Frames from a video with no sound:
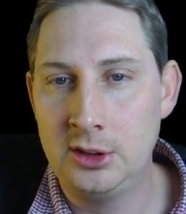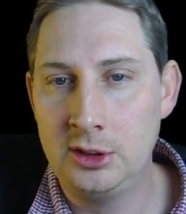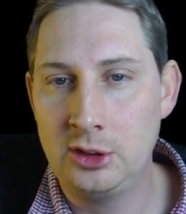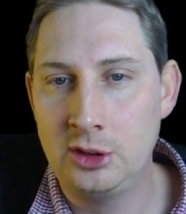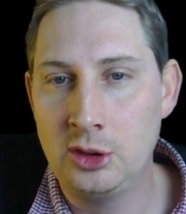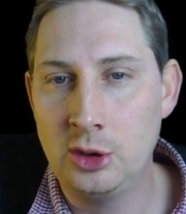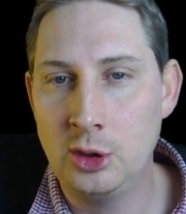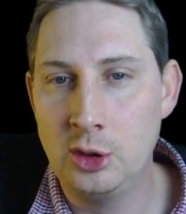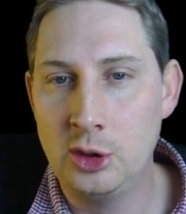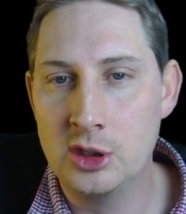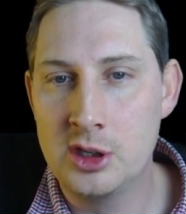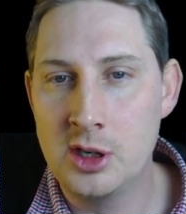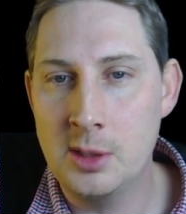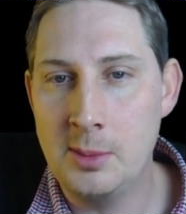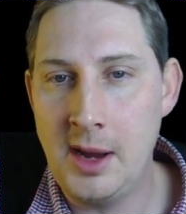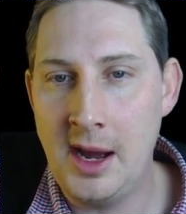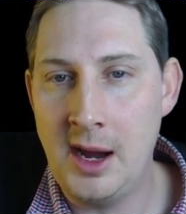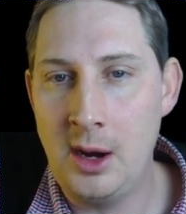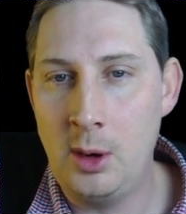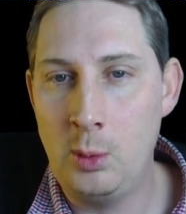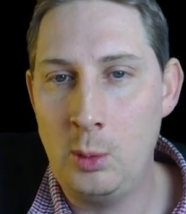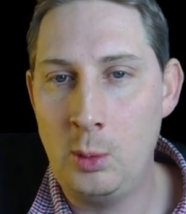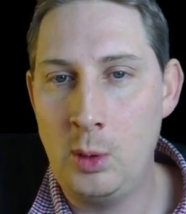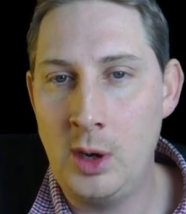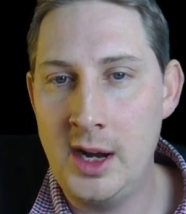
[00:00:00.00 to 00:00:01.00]
talk
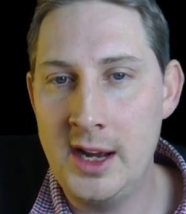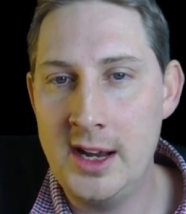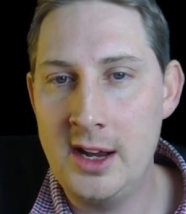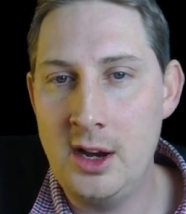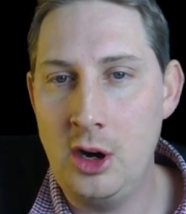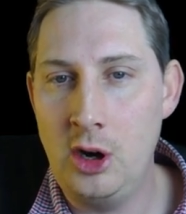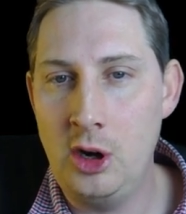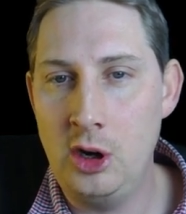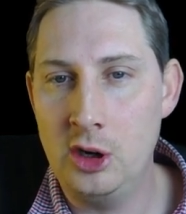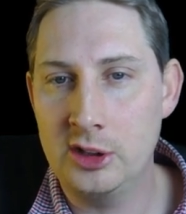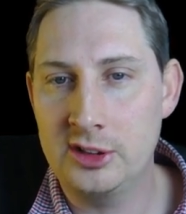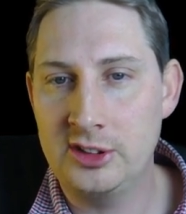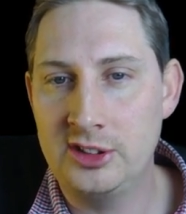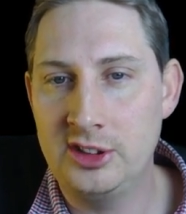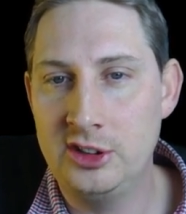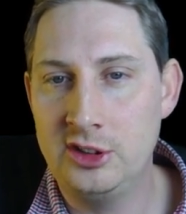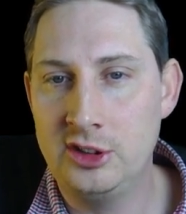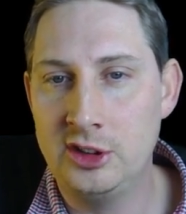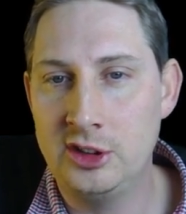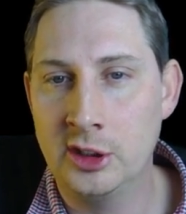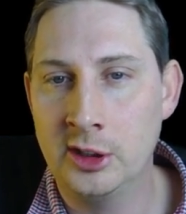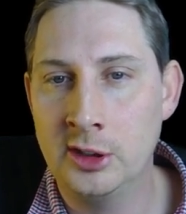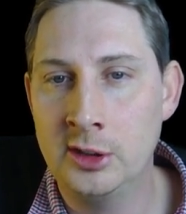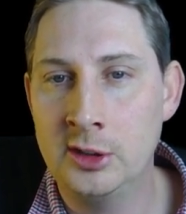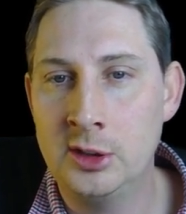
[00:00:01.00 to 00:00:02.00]
about why
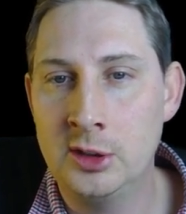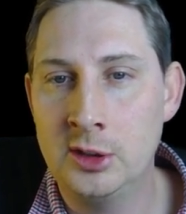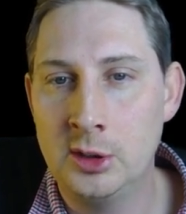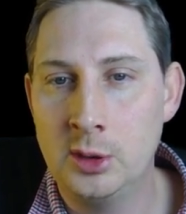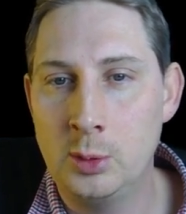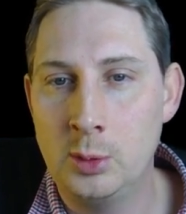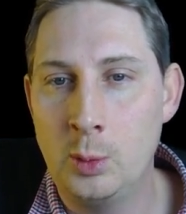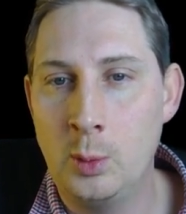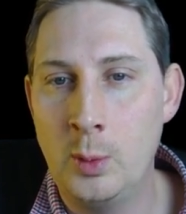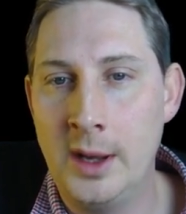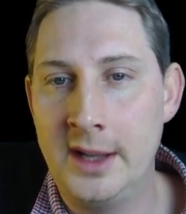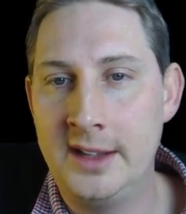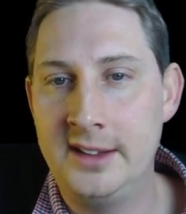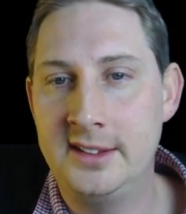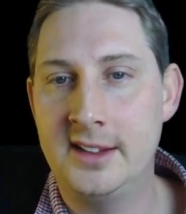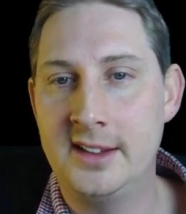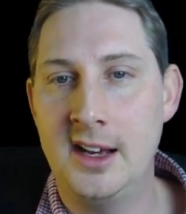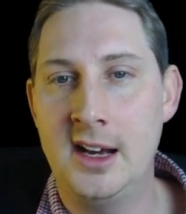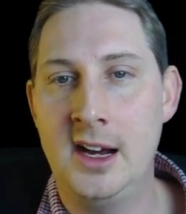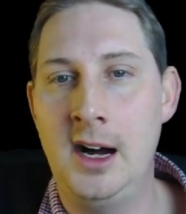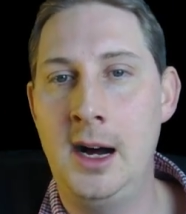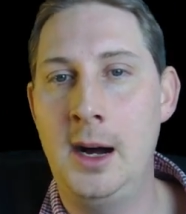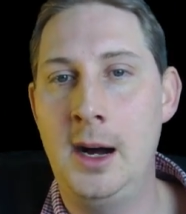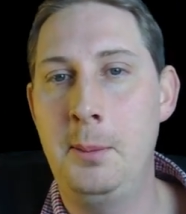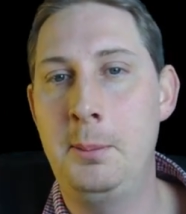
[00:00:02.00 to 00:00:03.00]
oxygen went
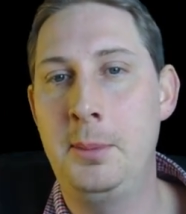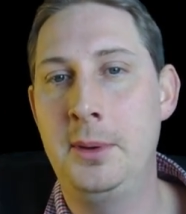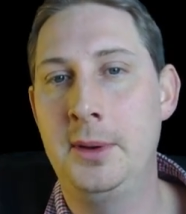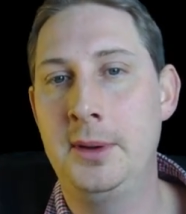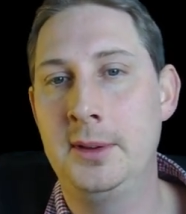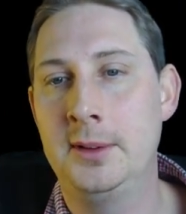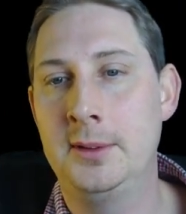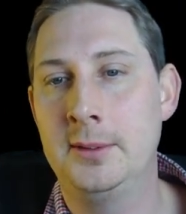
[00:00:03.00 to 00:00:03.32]
up,